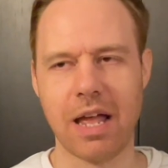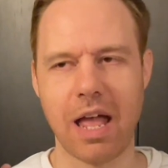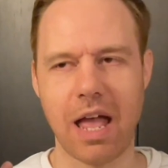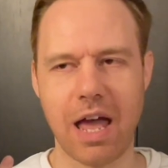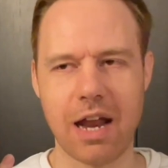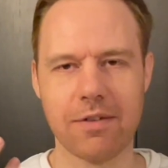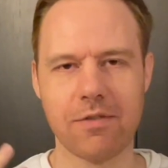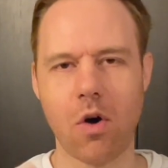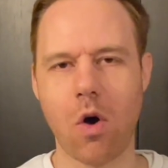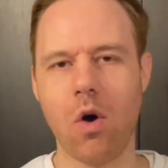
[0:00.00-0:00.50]

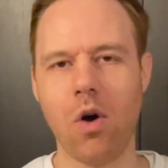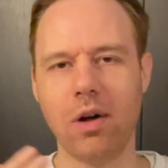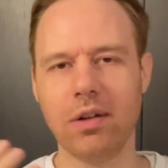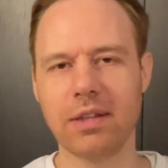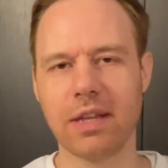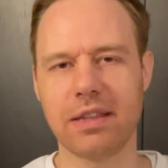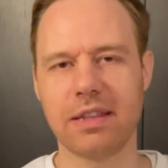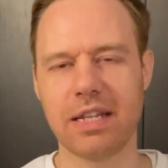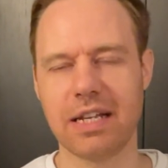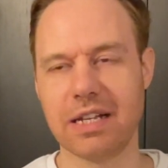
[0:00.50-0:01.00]
And of
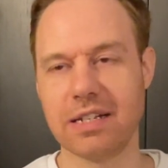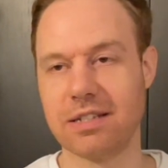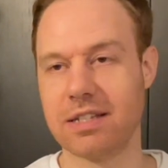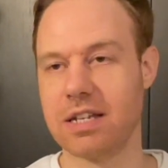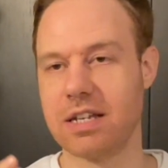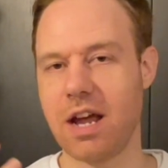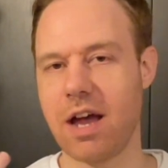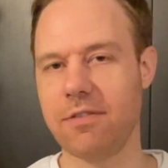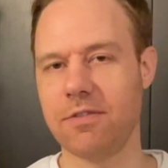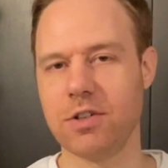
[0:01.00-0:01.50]
all the things, the
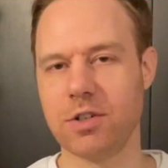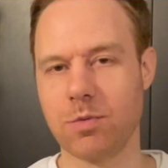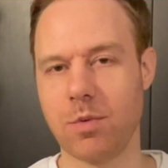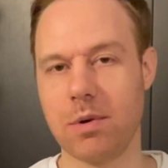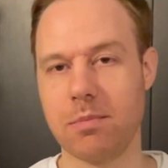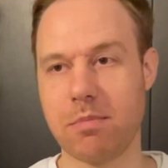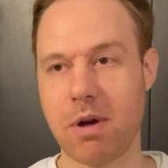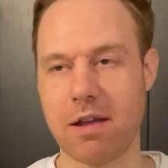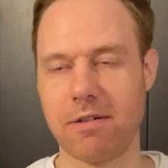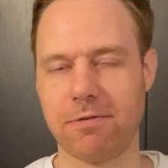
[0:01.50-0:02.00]
toughest
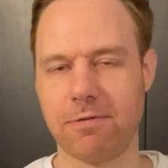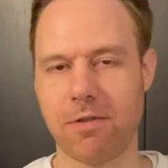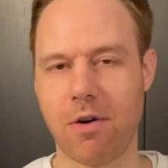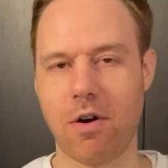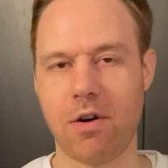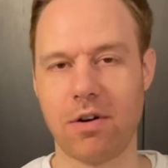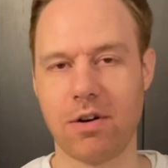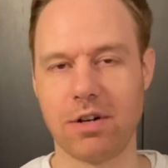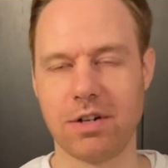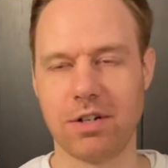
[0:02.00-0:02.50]
one by
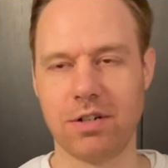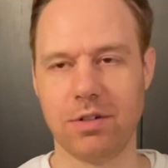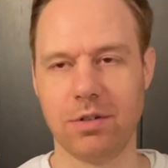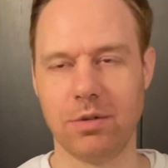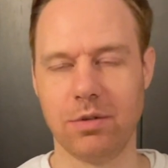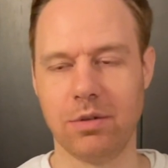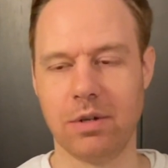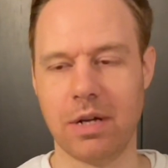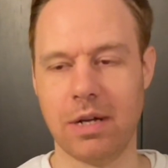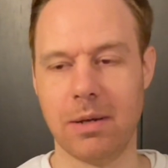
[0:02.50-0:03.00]
far
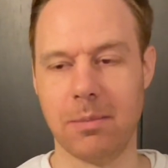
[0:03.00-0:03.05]
to